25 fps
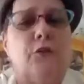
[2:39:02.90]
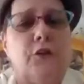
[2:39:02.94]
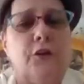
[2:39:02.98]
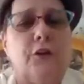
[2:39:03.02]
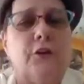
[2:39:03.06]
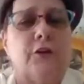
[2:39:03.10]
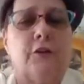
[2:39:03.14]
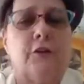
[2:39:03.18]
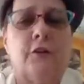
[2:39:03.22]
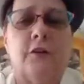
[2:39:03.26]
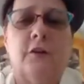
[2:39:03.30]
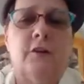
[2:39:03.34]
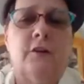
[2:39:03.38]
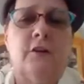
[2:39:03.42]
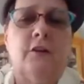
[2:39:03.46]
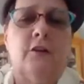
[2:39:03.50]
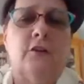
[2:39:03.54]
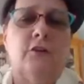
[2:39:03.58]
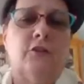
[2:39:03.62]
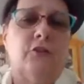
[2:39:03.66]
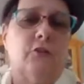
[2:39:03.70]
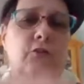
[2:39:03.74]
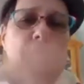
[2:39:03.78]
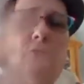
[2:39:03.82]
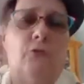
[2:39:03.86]
there,
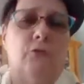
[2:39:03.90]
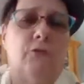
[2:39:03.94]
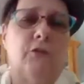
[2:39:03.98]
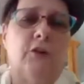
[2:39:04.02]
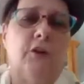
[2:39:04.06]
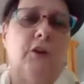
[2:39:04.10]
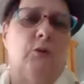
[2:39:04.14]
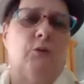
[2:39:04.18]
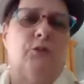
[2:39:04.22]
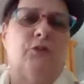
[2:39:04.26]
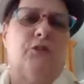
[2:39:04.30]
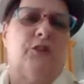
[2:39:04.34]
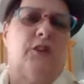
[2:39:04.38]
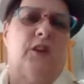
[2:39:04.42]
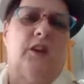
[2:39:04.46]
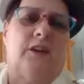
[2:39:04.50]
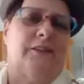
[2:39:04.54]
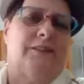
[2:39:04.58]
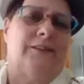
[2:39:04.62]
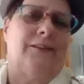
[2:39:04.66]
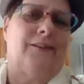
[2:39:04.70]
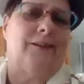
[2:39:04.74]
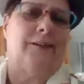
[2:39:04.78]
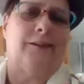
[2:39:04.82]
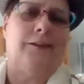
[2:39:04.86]
so you don't need no
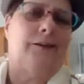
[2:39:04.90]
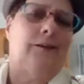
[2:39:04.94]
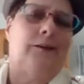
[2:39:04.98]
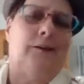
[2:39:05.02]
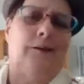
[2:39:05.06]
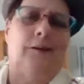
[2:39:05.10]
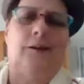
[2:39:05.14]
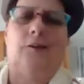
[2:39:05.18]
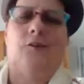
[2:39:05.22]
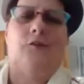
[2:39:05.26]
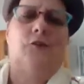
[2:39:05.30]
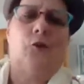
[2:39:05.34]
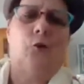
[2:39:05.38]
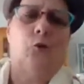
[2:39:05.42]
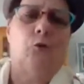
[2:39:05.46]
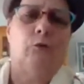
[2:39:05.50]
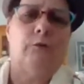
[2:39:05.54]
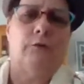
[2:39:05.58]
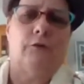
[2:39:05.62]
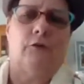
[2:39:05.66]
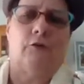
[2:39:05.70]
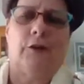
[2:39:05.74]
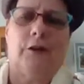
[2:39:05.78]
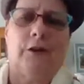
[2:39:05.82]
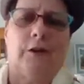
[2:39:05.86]
stinking lid. Lids are
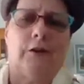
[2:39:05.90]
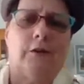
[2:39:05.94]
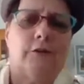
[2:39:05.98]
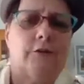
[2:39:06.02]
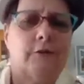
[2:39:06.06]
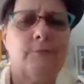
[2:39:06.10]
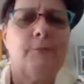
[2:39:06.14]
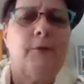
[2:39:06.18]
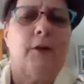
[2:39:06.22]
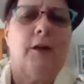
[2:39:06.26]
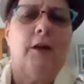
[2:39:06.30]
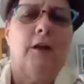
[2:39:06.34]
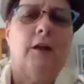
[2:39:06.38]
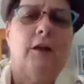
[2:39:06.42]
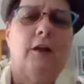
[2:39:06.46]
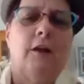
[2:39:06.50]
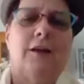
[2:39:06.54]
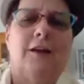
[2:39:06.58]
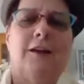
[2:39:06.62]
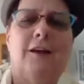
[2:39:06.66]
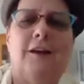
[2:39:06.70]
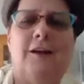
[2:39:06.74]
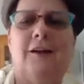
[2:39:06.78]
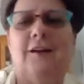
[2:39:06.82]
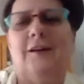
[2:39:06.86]
overrated. Who needs no
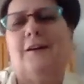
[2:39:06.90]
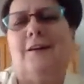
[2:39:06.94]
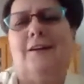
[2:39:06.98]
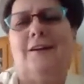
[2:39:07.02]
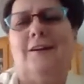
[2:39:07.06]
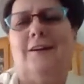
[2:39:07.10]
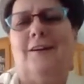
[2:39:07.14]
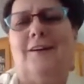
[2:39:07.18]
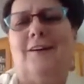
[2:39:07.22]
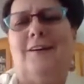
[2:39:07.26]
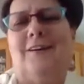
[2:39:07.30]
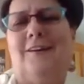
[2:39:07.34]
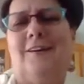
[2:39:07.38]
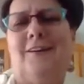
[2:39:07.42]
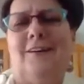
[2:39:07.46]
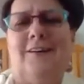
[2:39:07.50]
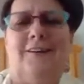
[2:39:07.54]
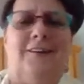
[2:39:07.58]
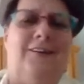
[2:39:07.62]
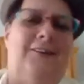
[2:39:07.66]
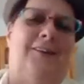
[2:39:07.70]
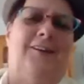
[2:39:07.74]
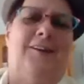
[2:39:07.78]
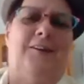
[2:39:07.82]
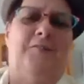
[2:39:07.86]
stinking lid?
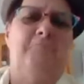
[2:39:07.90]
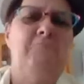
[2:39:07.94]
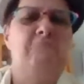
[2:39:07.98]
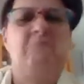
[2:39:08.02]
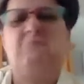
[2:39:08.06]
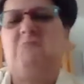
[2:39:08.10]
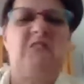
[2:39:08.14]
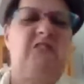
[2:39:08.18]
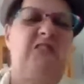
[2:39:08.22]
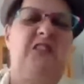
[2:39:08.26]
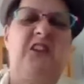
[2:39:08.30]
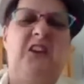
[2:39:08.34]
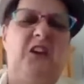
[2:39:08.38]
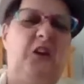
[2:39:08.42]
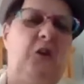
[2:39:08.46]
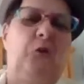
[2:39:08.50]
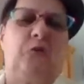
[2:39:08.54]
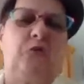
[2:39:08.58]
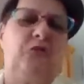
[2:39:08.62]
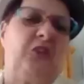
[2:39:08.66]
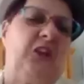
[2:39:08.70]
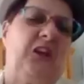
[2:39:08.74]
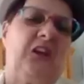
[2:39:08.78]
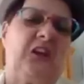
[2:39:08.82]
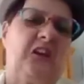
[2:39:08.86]
don't need, need, no,
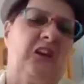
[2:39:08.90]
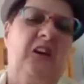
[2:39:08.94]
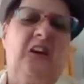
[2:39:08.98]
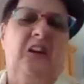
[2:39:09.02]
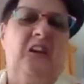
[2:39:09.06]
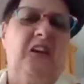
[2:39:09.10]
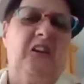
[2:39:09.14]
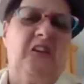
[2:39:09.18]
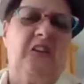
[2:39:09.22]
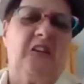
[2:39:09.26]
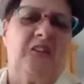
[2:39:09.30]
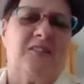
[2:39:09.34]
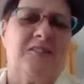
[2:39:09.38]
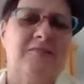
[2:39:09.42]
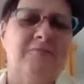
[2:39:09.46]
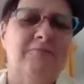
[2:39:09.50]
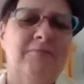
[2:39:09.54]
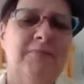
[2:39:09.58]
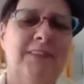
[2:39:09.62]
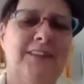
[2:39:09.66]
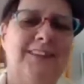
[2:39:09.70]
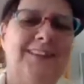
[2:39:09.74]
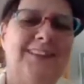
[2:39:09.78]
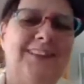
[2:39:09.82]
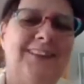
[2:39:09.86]
no stinking
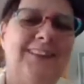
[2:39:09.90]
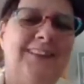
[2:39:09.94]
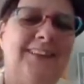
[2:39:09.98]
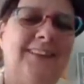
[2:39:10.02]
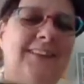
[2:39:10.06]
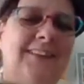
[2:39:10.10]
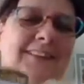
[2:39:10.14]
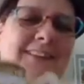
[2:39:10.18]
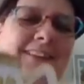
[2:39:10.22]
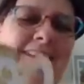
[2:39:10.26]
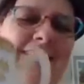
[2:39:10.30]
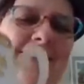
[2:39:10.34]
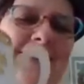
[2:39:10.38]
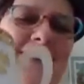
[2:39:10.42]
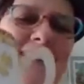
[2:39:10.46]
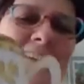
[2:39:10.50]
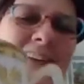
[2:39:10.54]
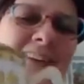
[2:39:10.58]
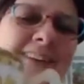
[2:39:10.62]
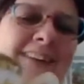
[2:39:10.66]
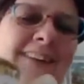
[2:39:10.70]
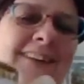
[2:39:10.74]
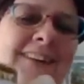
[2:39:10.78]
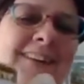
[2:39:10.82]
lid. lid.